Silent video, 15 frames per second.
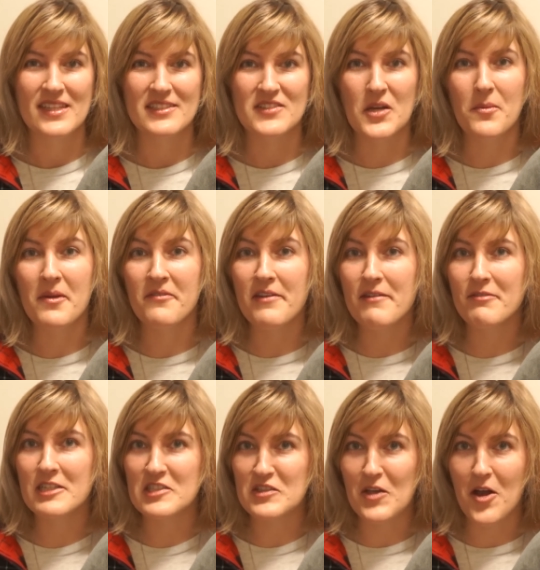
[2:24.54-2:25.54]
So my
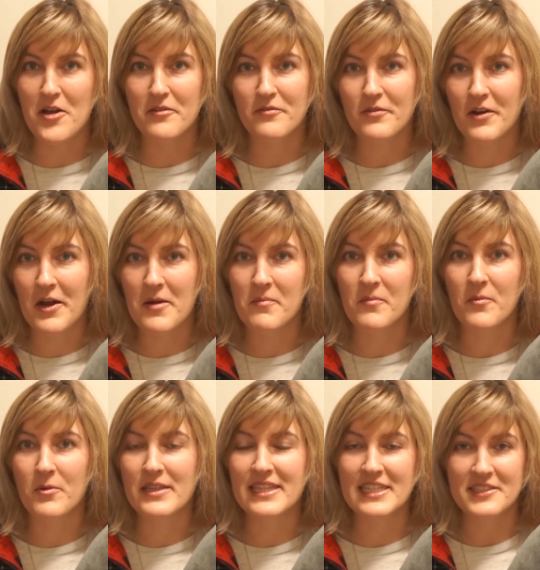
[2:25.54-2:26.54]
favorite song from
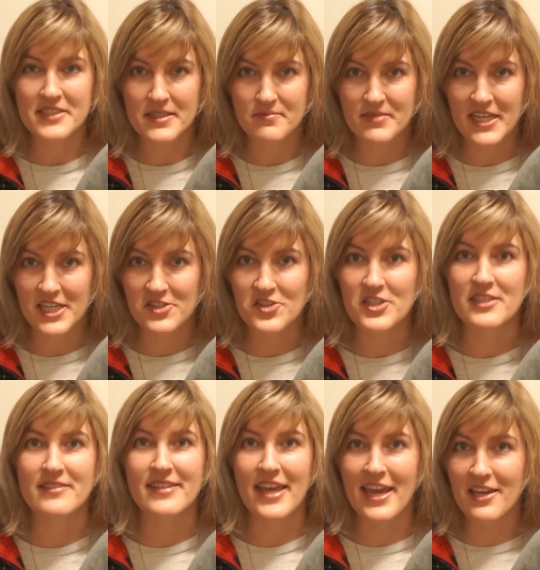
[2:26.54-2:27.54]
Within Temptation
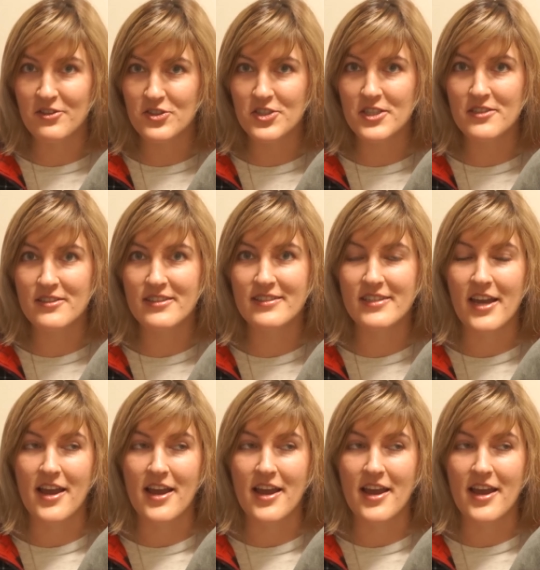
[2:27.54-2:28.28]
is Angels,